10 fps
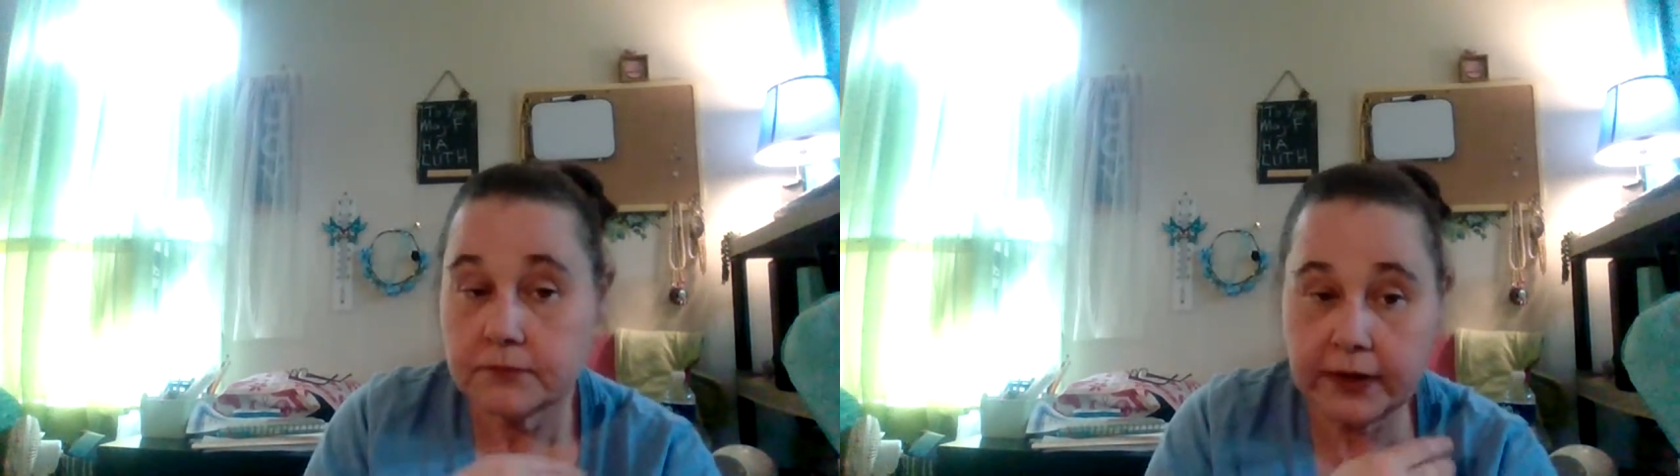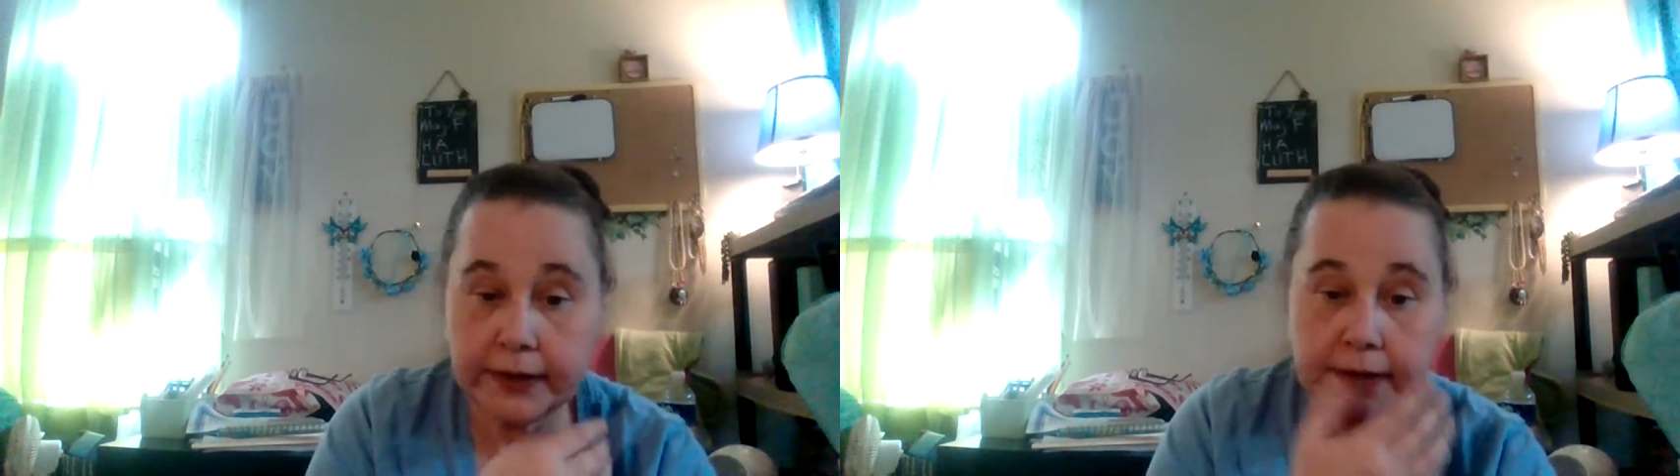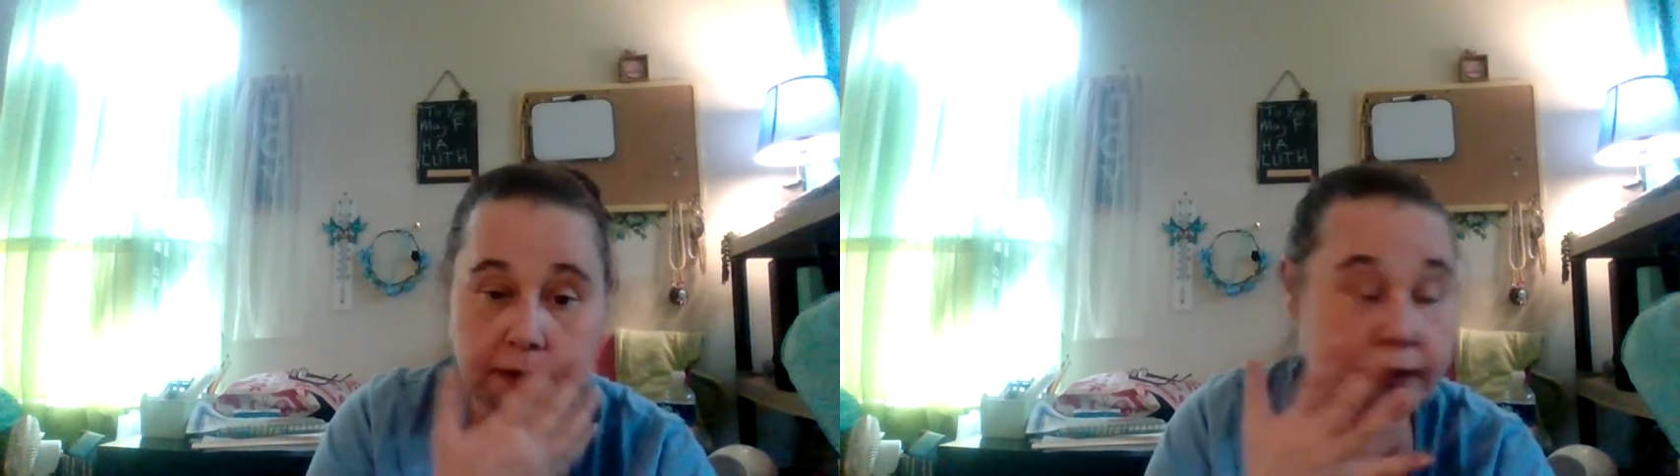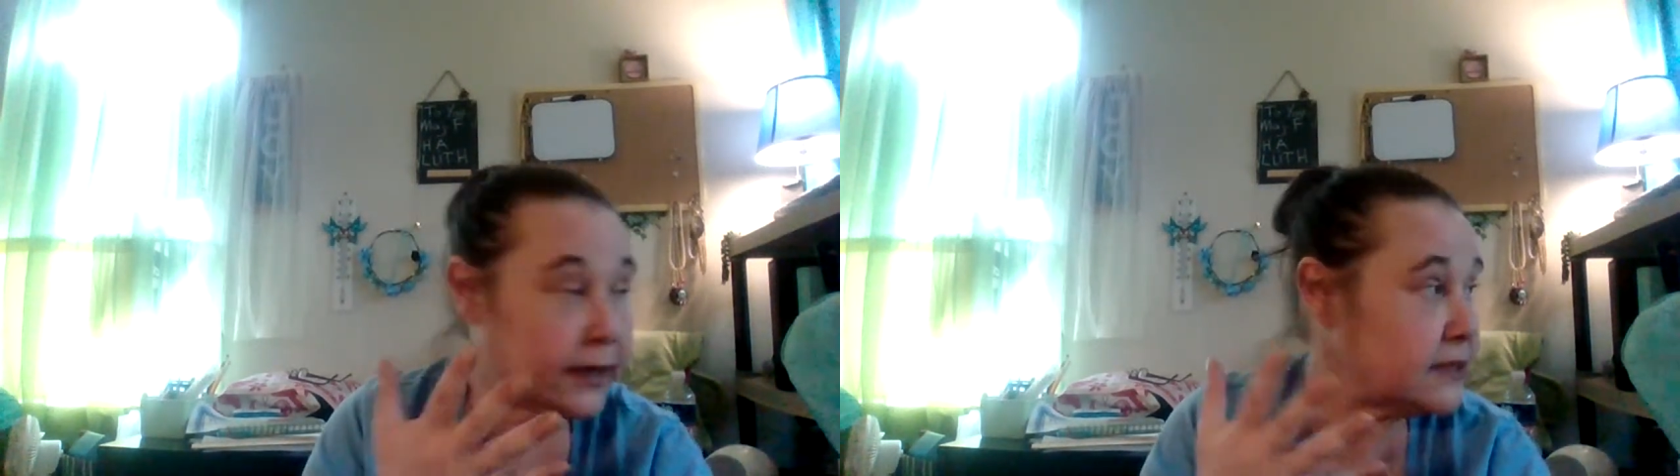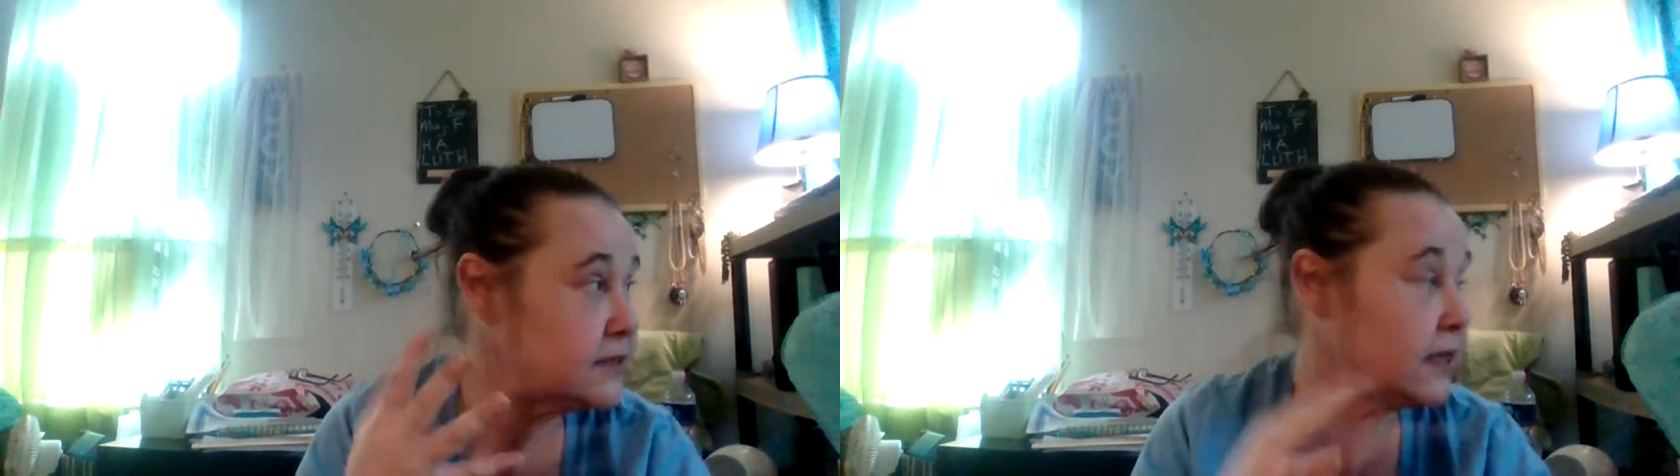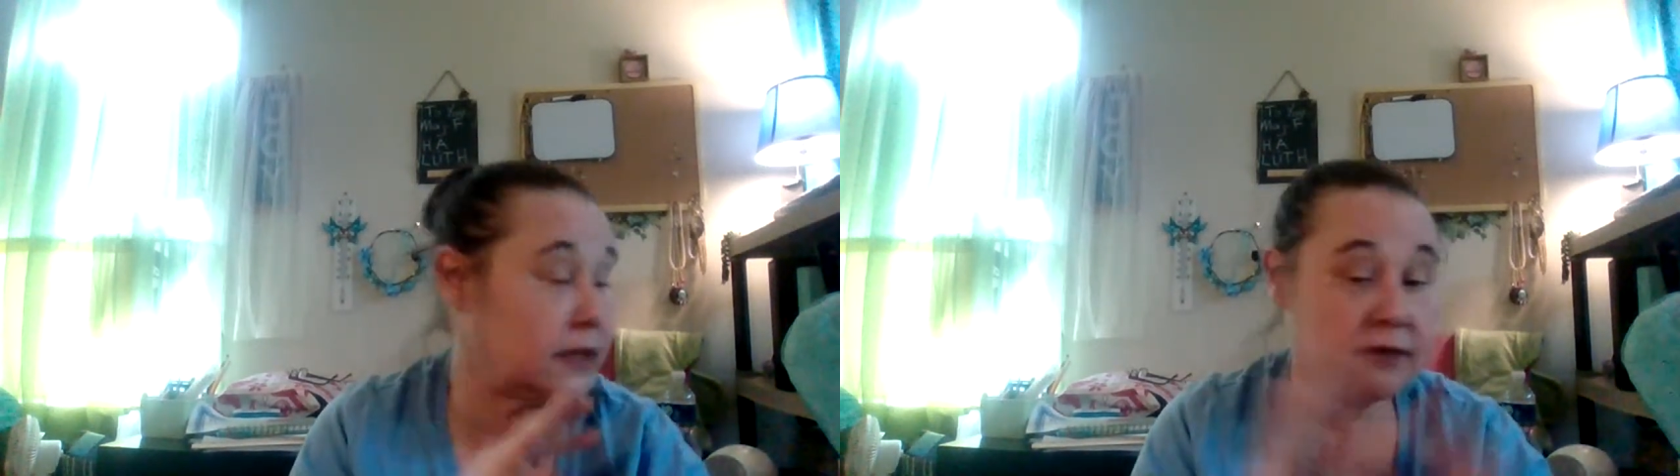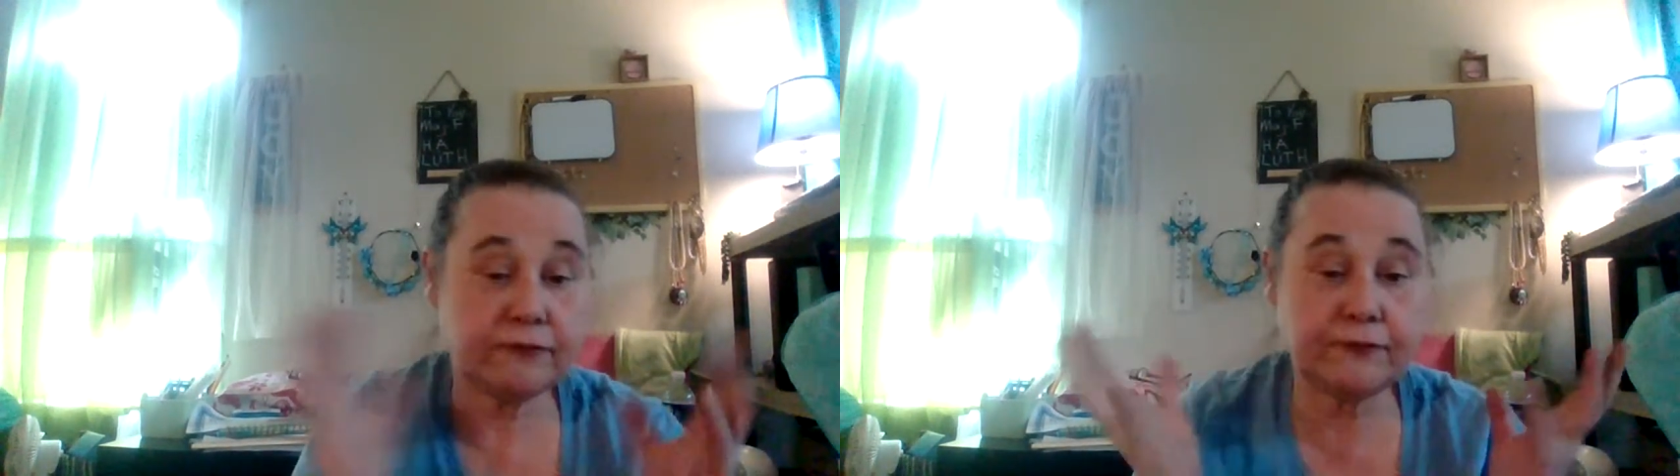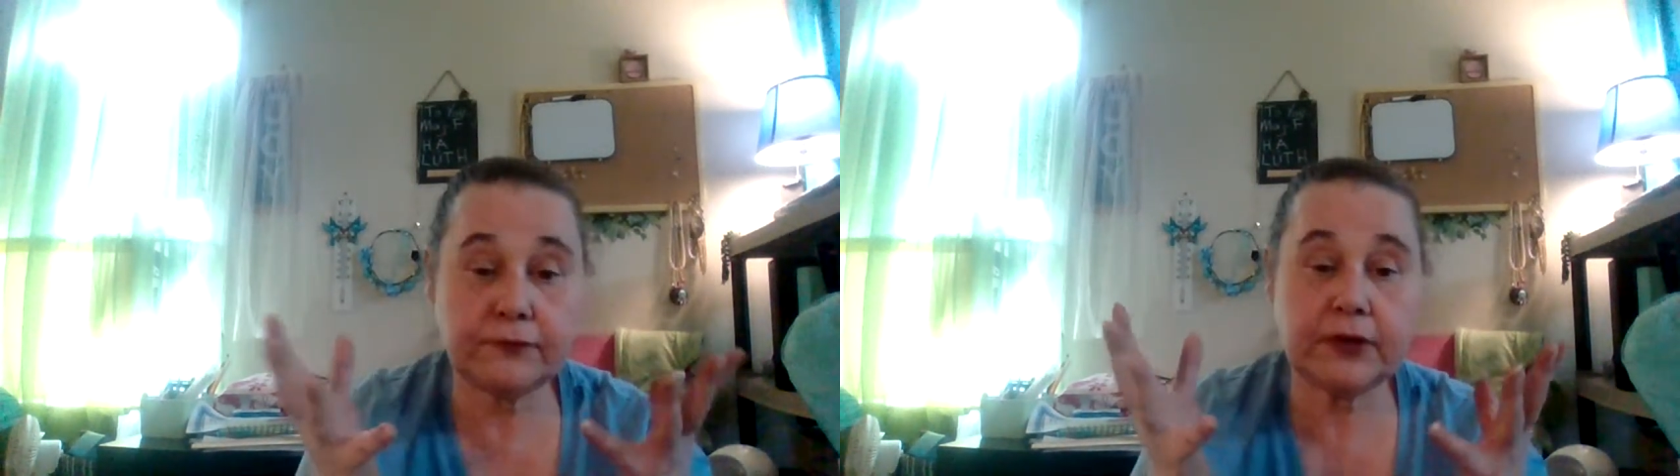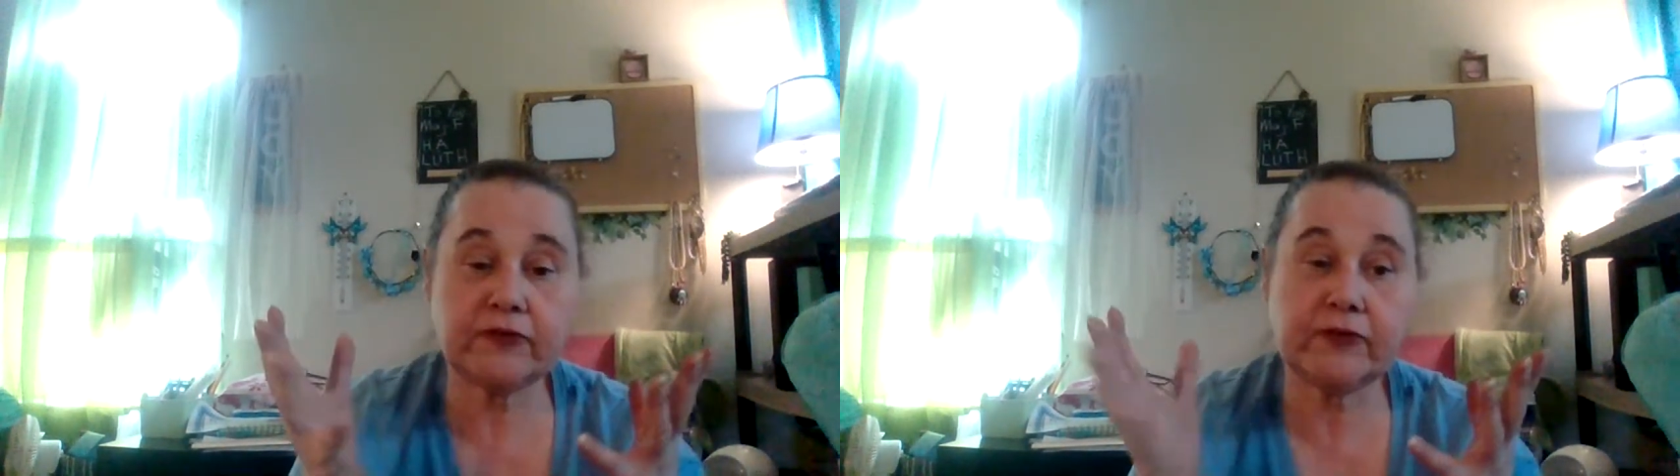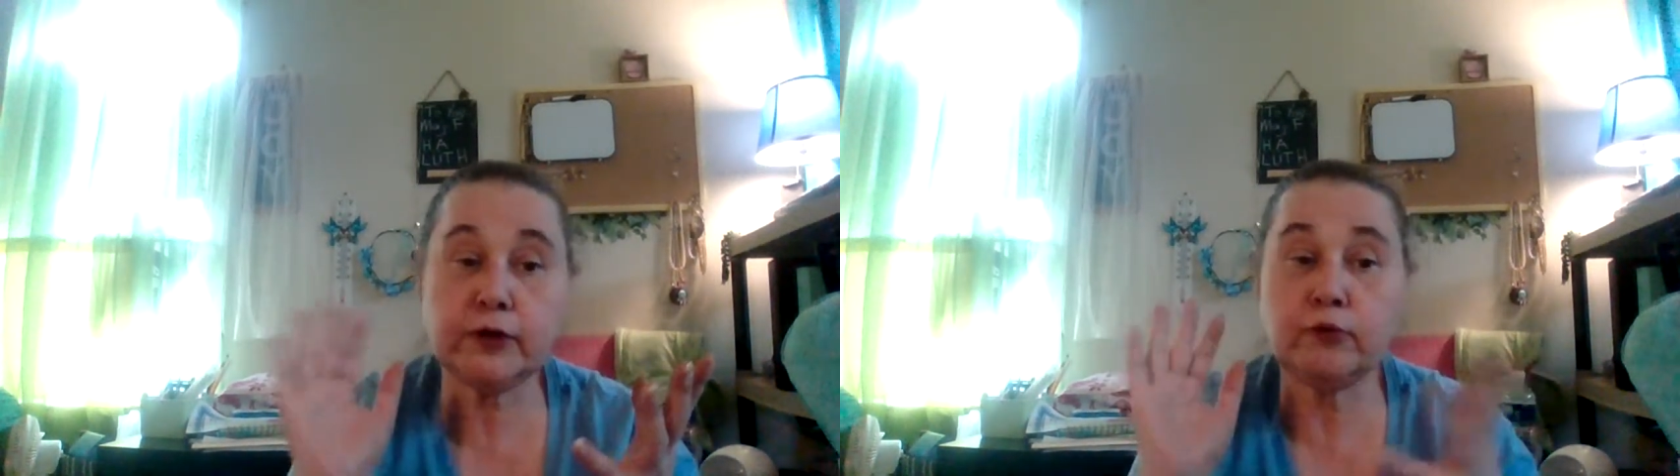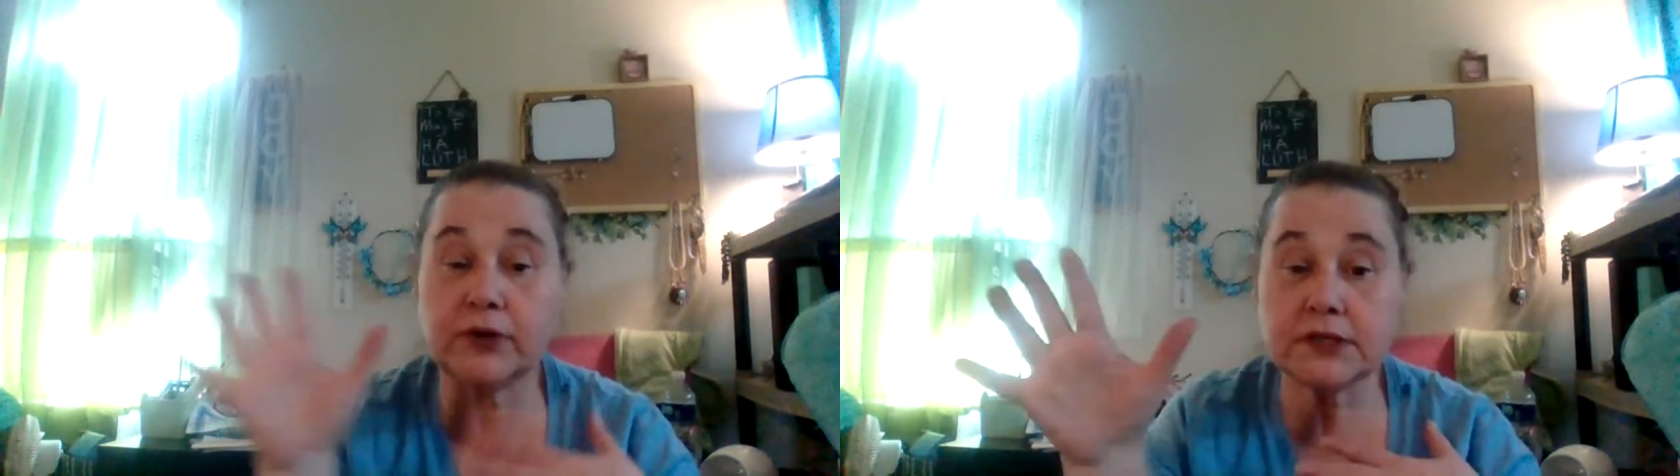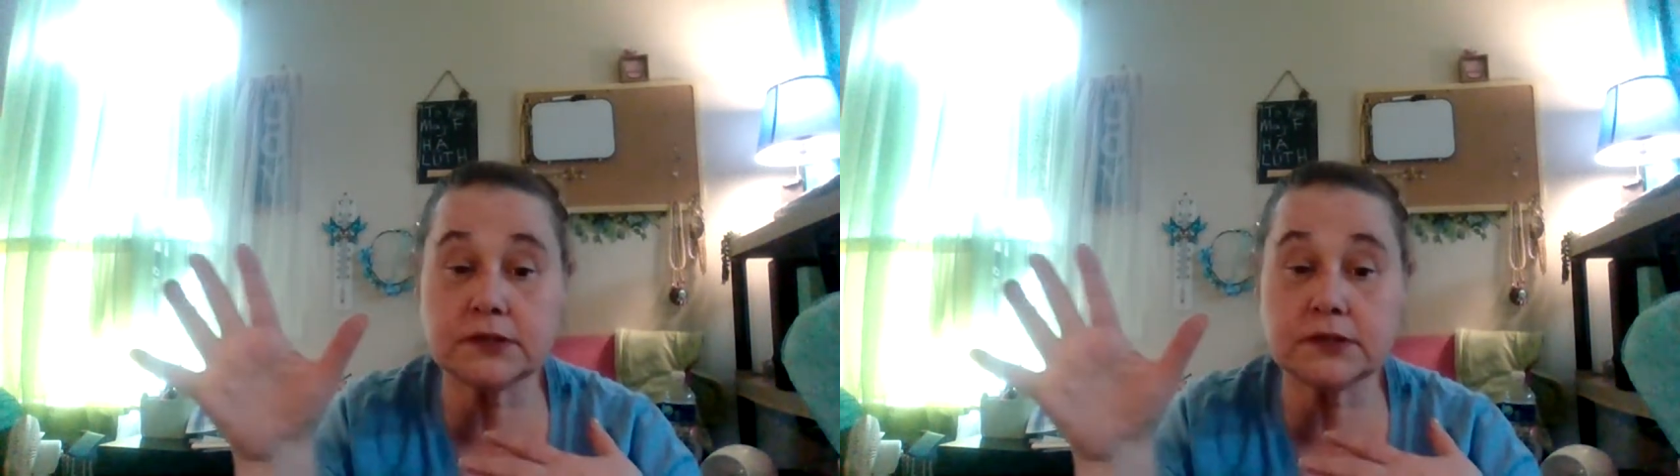And like I said, if there's anyone